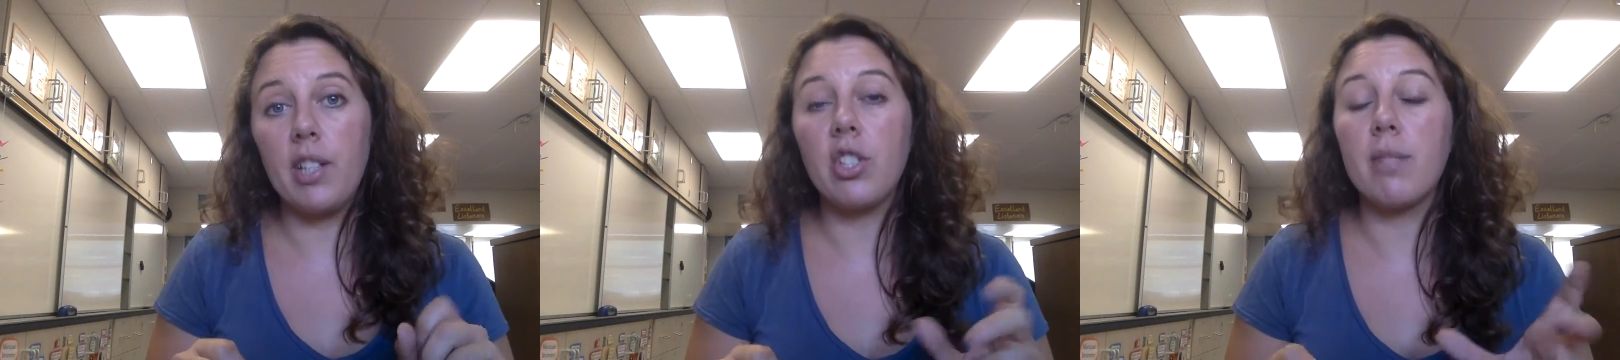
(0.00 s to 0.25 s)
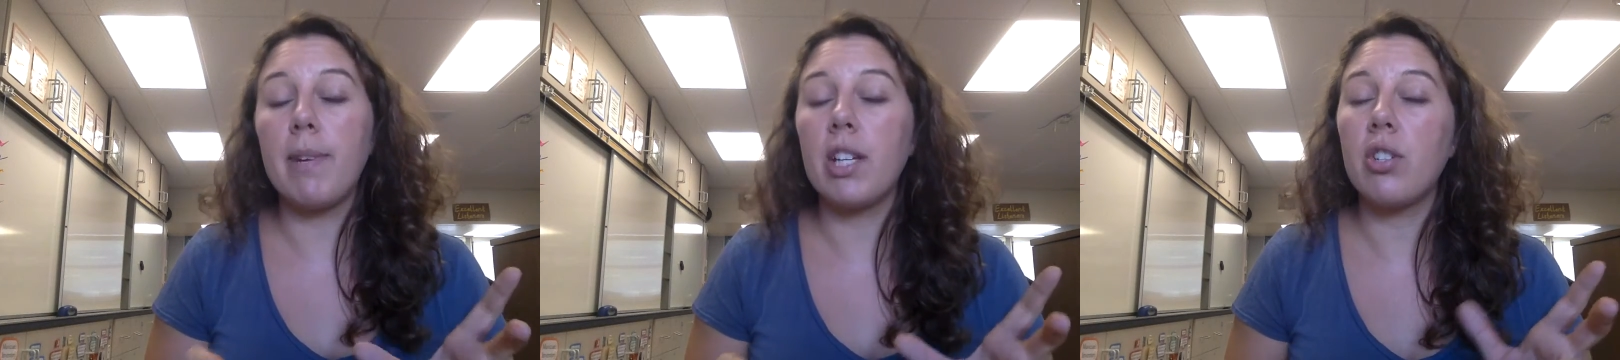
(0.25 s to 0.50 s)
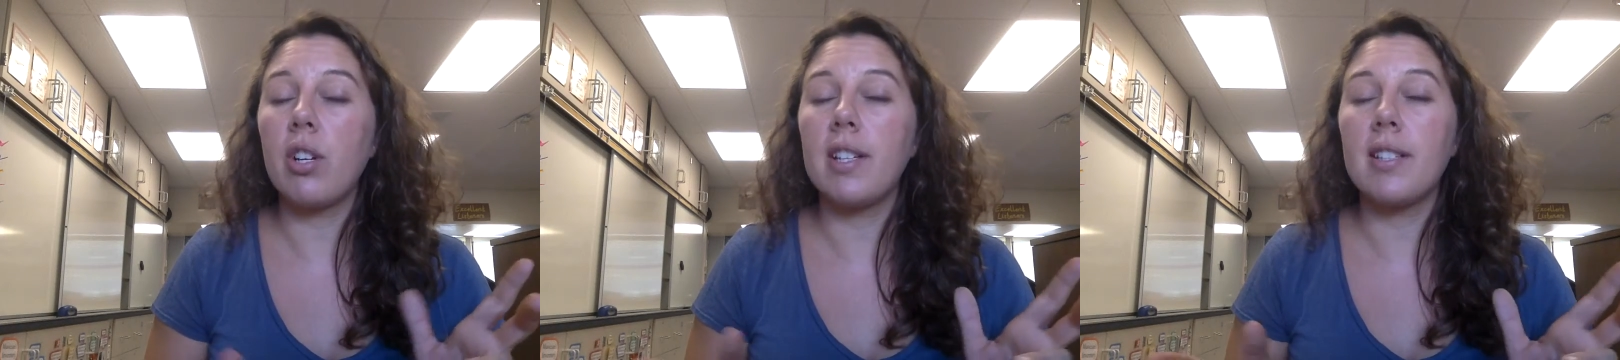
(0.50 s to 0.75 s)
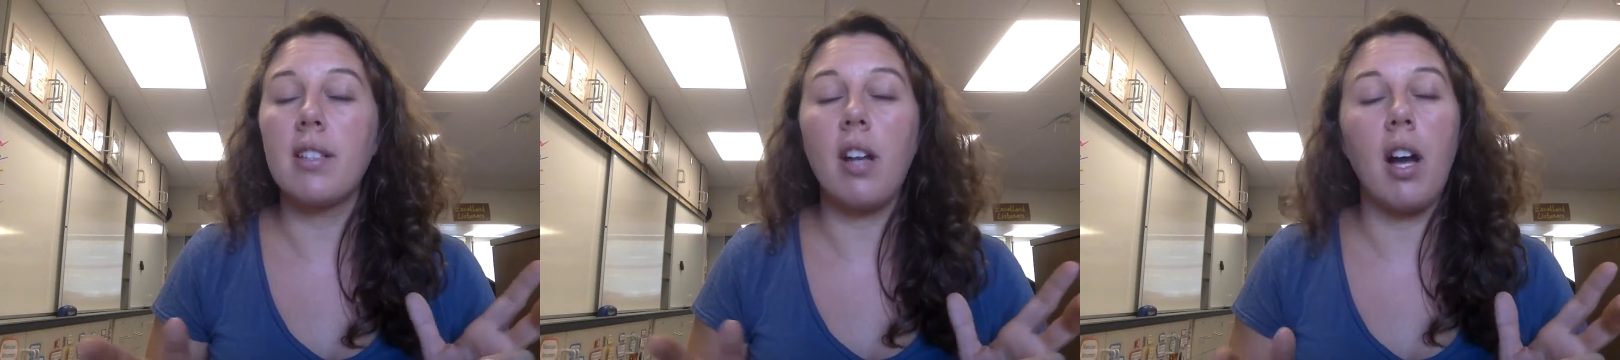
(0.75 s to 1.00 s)
Just make sure
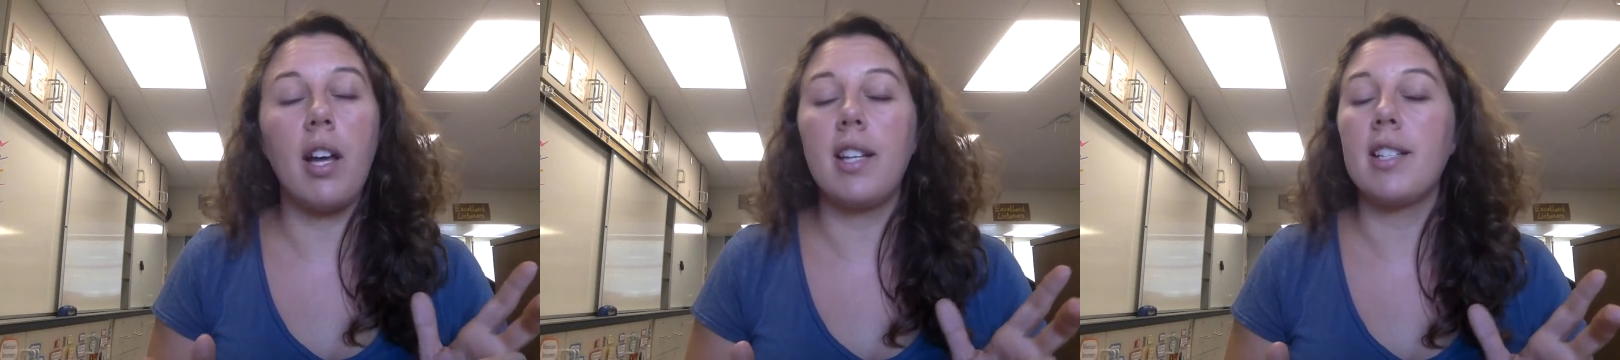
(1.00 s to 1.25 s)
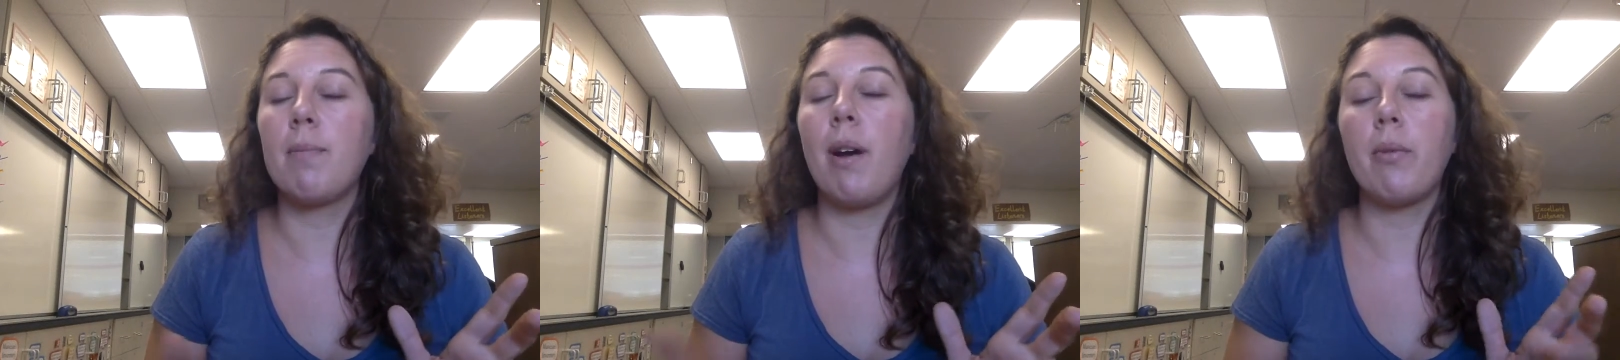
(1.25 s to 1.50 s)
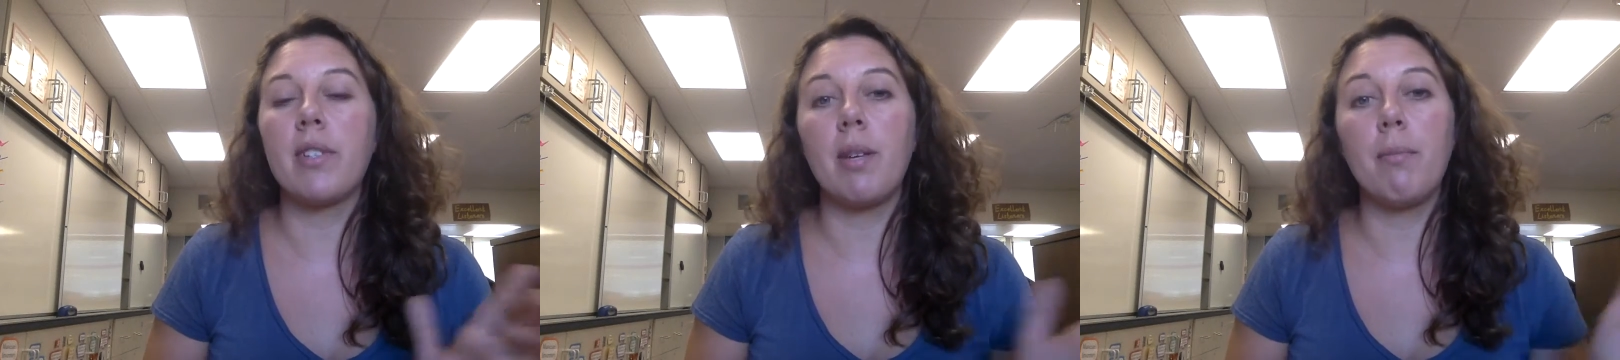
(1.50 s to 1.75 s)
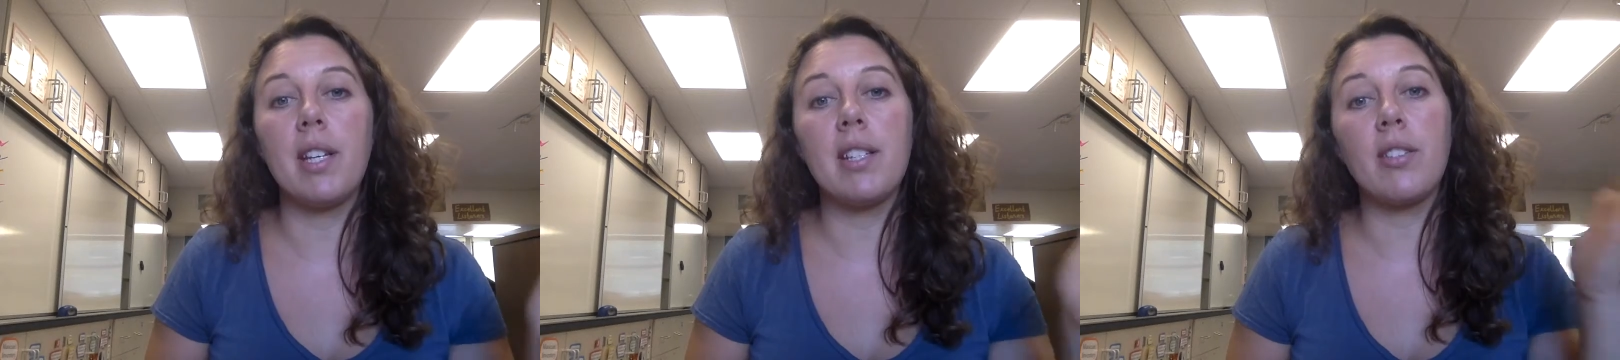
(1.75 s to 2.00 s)
it's not in a spot where
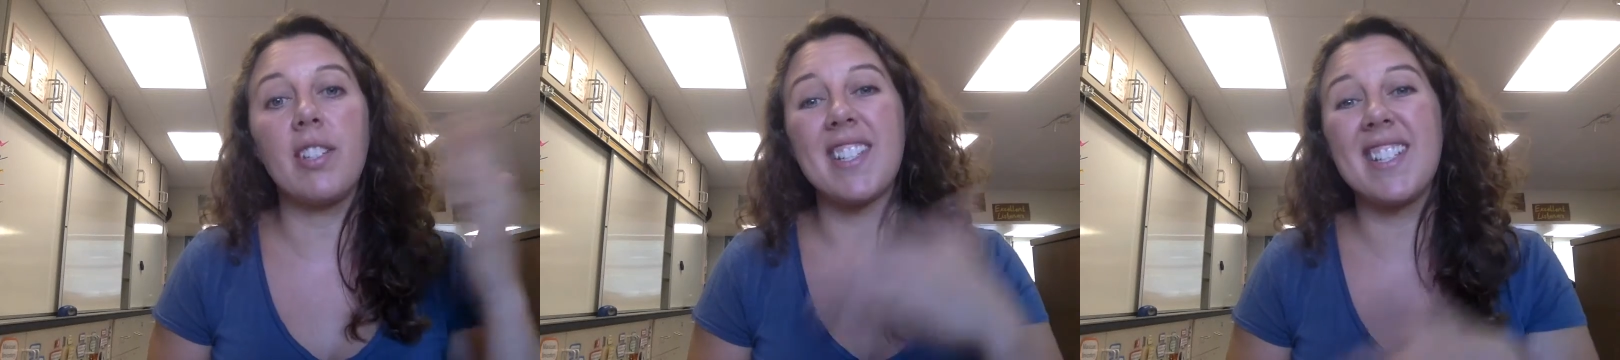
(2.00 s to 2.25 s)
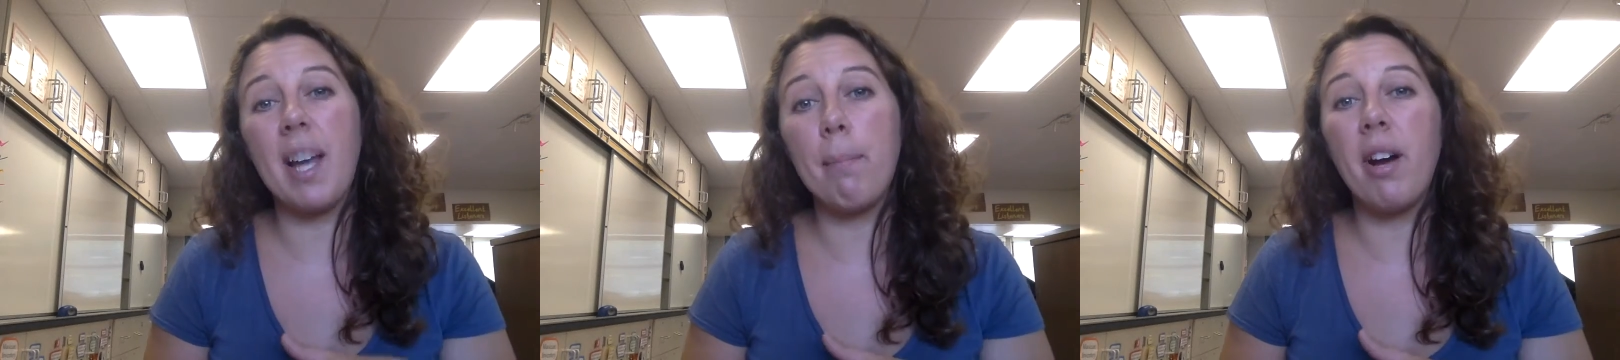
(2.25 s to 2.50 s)
somebody's going to step